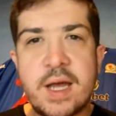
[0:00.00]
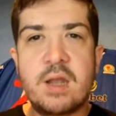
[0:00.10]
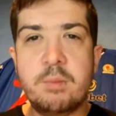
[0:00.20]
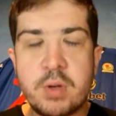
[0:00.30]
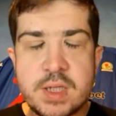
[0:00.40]

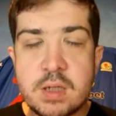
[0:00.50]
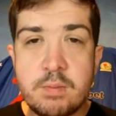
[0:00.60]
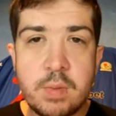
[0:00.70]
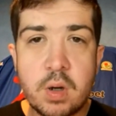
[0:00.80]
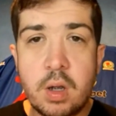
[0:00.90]
Callum
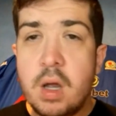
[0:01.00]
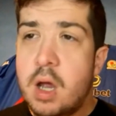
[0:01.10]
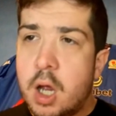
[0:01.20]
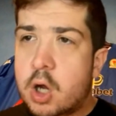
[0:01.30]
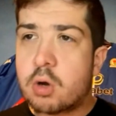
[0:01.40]
Brittain, but
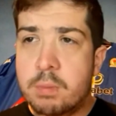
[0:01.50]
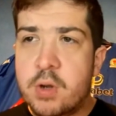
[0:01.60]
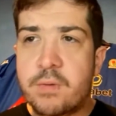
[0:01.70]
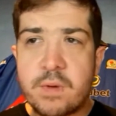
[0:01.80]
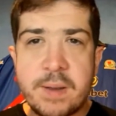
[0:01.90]
going
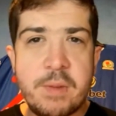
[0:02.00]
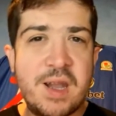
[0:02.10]
to for him.